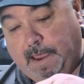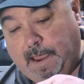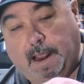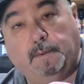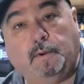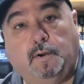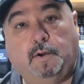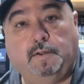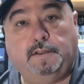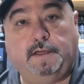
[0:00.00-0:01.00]
And I'm going to
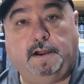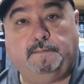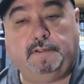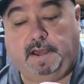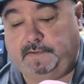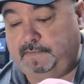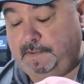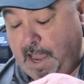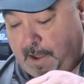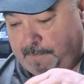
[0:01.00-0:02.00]
hold it there in place.
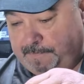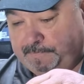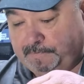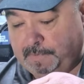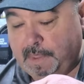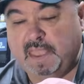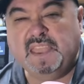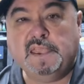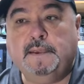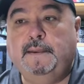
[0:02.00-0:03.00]
Now,
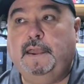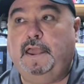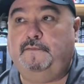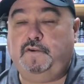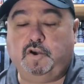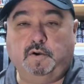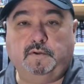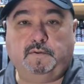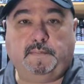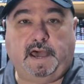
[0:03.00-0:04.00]
if you
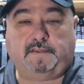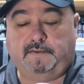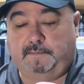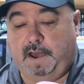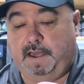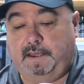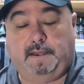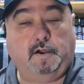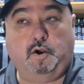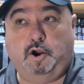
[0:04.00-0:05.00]
go back to my
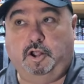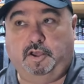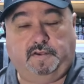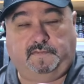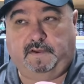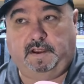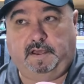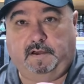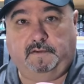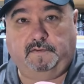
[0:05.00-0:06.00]
earliest
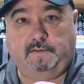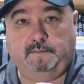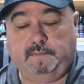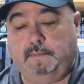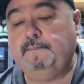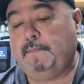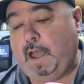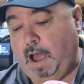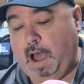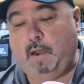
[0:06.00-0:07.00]
videos,
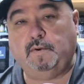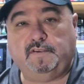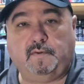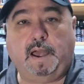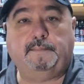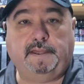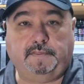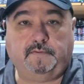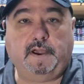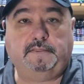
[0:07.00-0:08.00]
I was wrapping
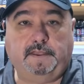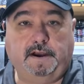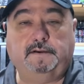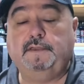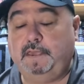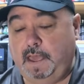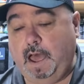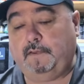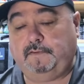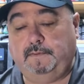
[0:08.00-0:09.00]
thread there.
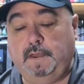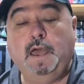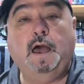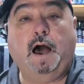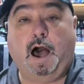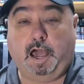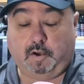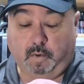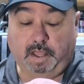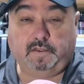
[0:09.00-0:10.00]
Yes. I
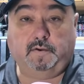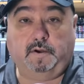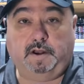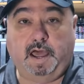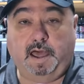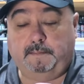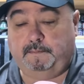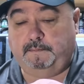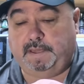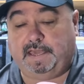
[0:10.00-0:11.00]
quit doing
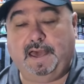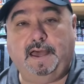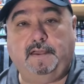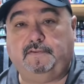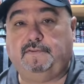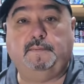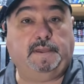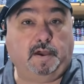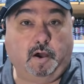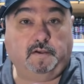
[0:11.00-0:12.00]
that because, to
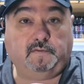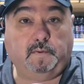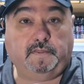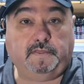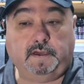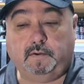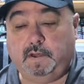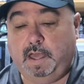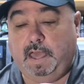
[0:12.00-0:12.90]
be honest with you,